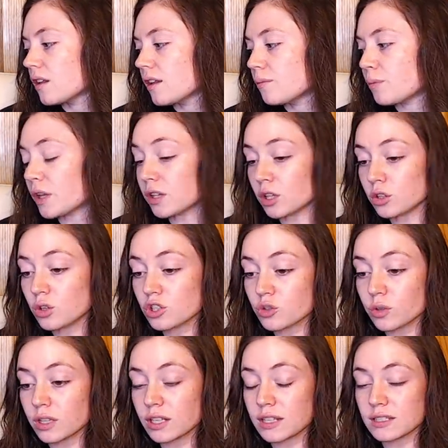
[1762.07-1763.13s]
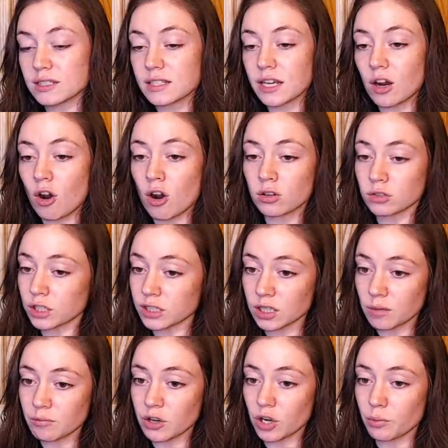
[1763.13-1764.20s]
But Lelouch really needs to take a hard look in the
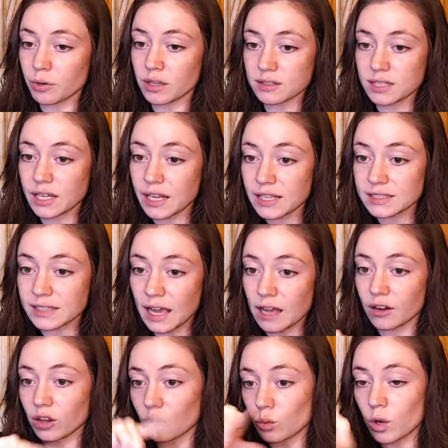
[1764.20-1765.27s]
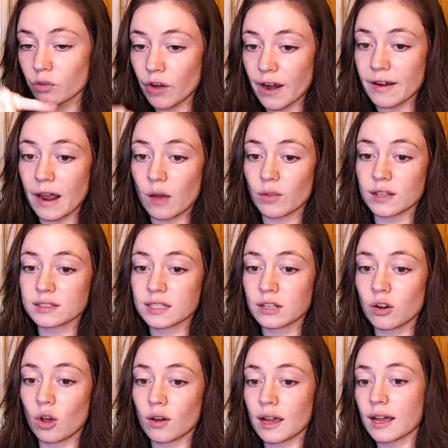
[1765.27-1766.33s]
mirror, because he's kind of the one right now that's getting
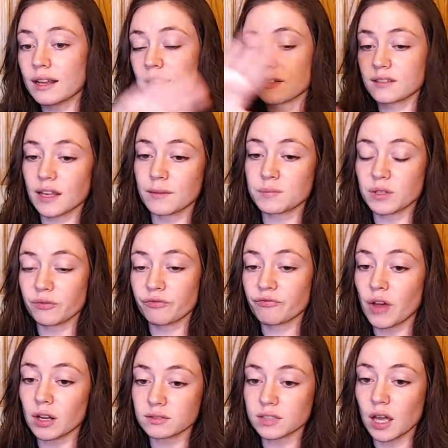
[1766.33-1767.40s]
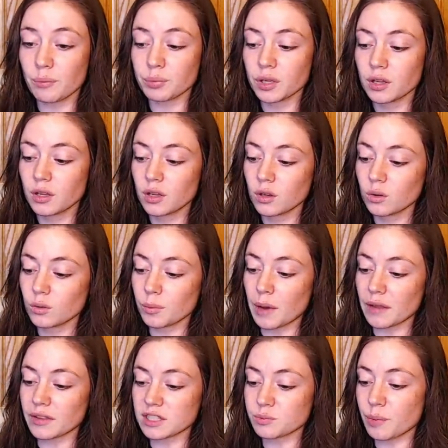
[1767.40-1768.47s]
all kind of types of fucked up about
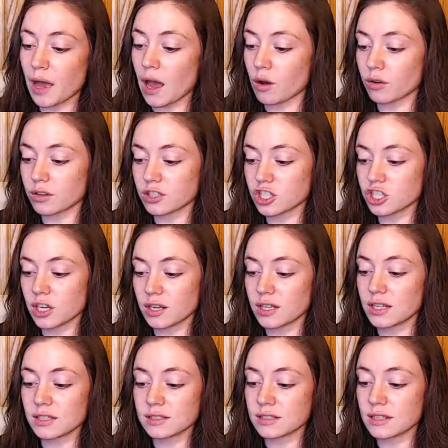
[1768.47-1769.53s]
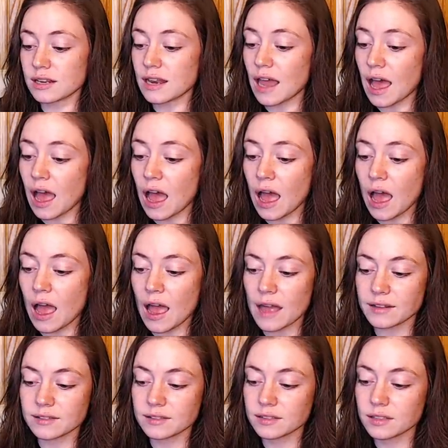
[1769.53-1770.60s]
this power and shit. He's
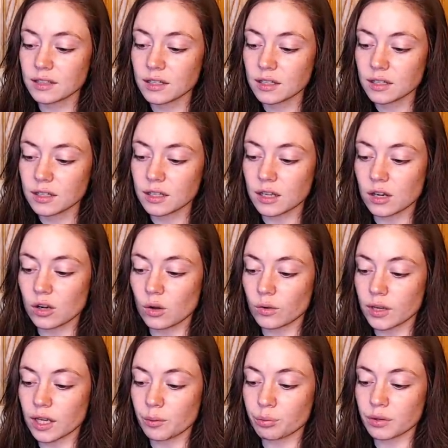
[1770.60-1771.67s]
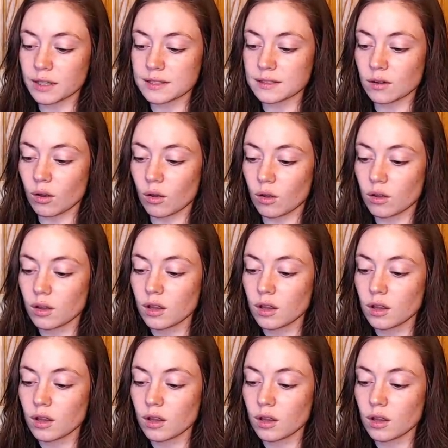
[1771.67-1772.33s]
not in an okay place at all.